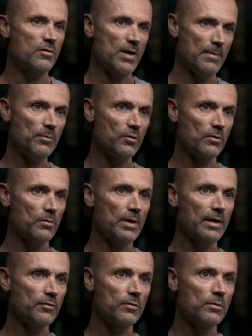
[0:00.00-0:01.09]
in cramp, so
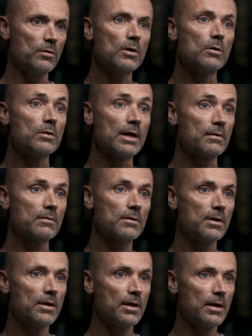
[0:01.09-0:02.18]
we have to go down
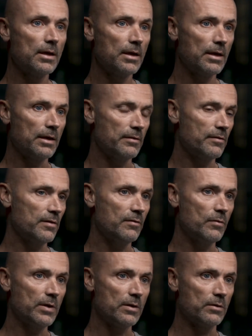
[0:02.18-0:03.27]
and see
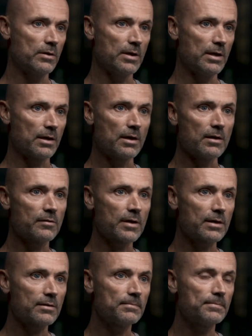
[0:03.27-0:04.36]
if we could get a
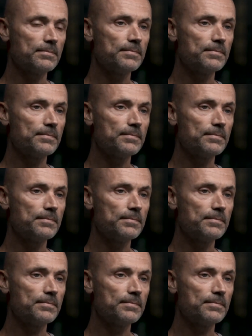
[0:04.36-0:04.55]
contact.